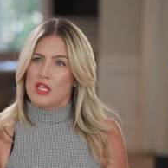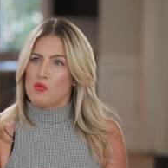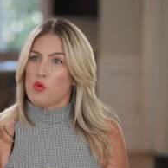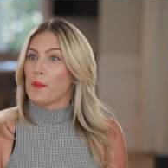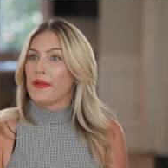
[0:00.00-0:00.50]
any
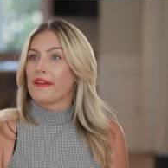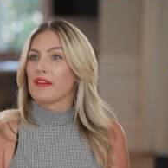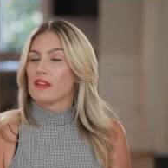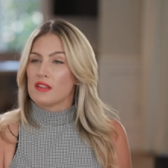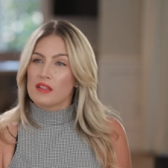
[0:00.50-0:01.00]
yeah.
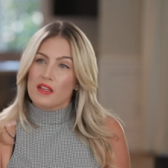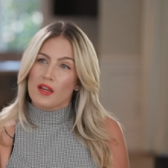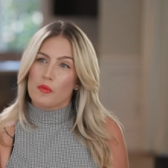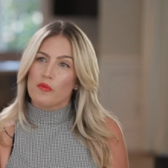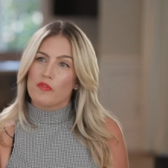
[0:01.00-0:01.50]
woman,
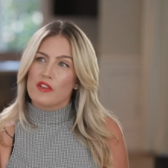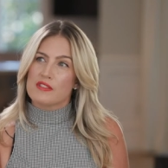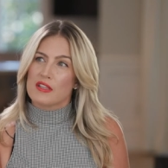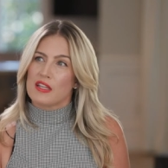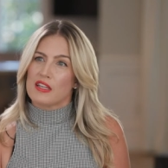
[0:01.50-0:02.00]
yeah,
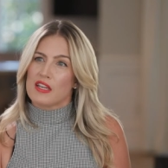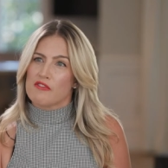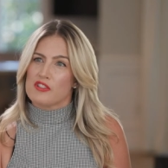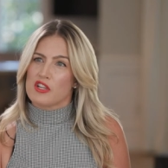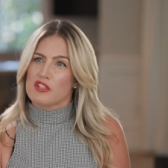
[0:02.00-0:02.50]
facing any kind
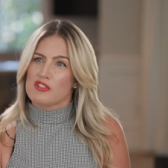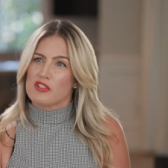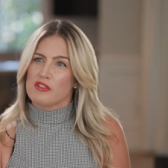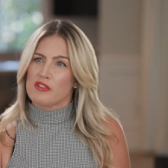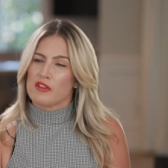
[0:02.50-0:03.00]
of
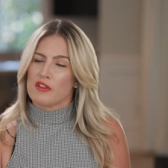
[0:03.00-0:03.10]
rejection or.